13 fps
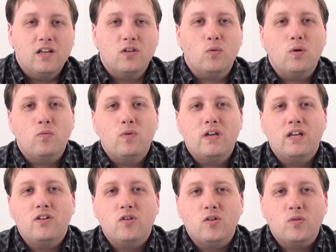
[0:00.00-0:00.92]
So what we
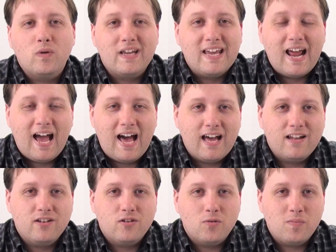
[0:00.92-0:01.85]
can do is we can
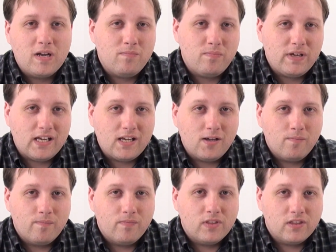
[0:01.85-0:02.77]
add domain B,
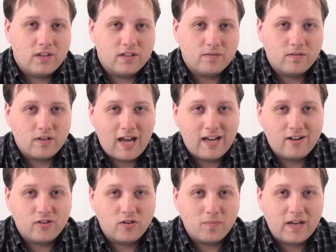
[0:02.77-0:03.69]
this
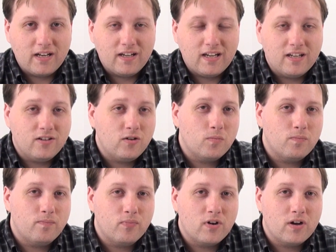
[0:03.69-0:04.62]
add-on domain, into
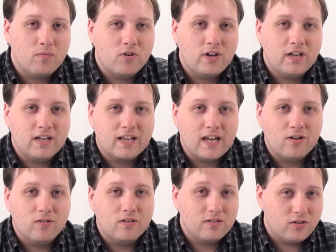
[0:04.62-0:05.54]
primary
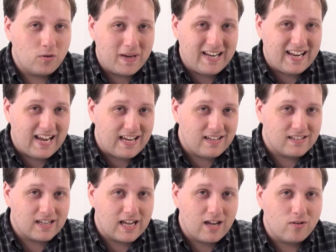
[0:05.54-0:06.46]
account domain
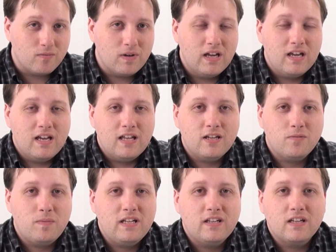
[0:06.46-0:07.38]
A's account.
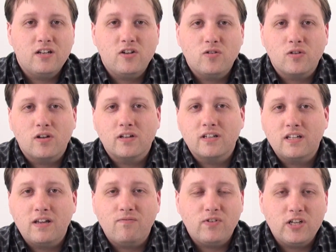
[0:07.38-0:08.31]
This means it can use all the
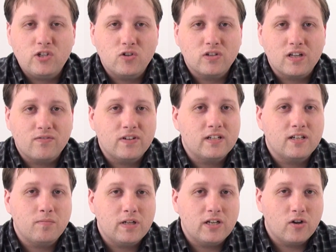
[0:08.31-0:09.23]
same features of
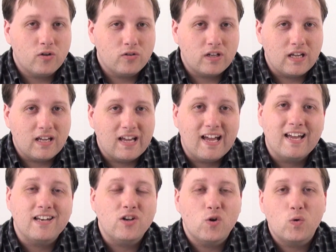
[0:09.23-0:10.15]
unlimited hosting
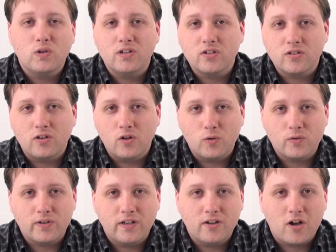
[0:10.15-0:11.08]
at no additional
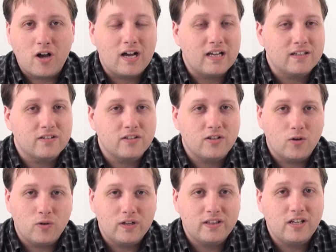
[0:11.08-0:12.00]
hosting costs.
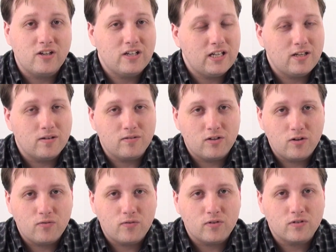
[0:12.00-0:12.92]
The only thing you need to
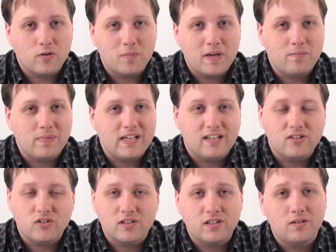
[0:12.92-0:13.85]
do for domain B
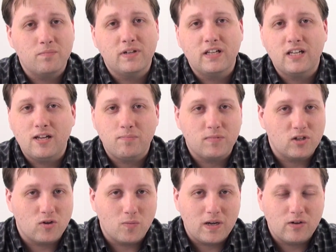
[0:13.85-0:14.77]
is just simply keep
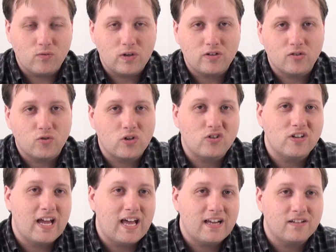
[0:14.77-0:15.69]
the domain
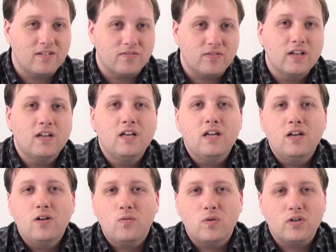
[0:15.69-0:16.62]
registration active,
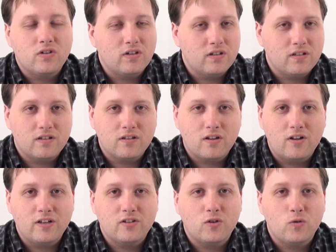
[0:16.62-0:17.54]
which is
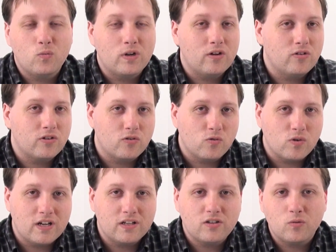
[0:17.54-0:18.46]
on its own, whether it's through
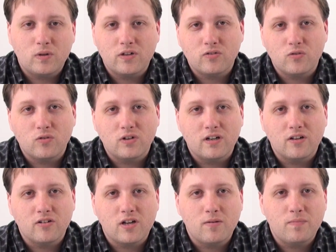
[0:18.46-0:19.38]
us or whether it's through
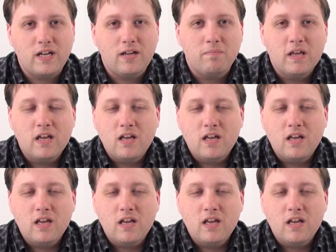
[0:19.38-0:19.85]
another company.